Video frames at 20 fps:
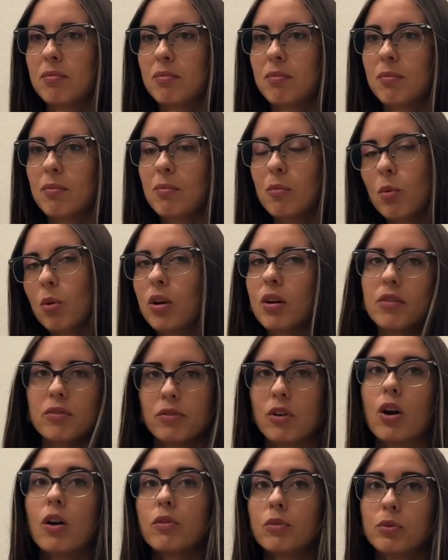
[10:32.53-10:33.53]
more
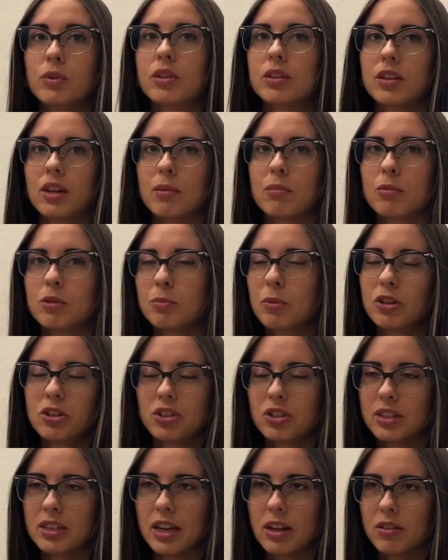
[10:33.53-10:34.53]
involved with them,
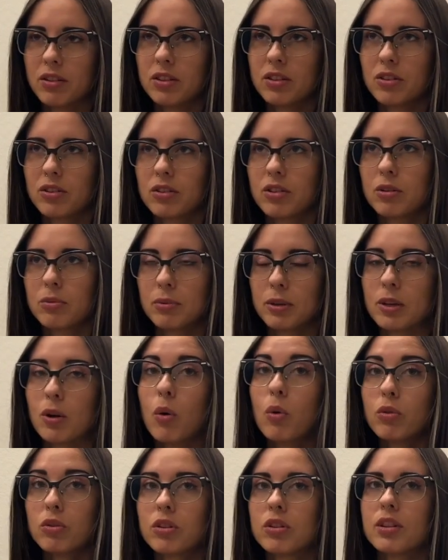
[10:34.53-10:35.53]
especially now that they're a little bit
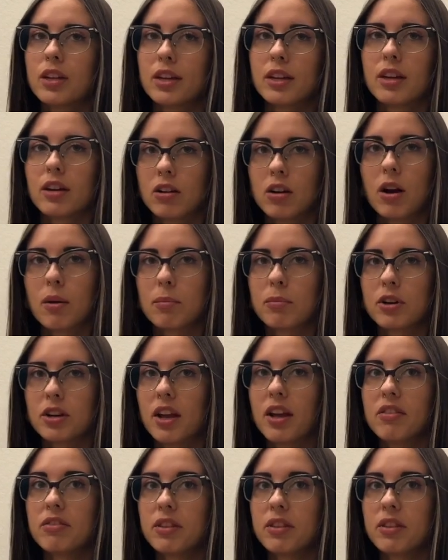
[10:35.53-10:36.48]
older, they can comprehend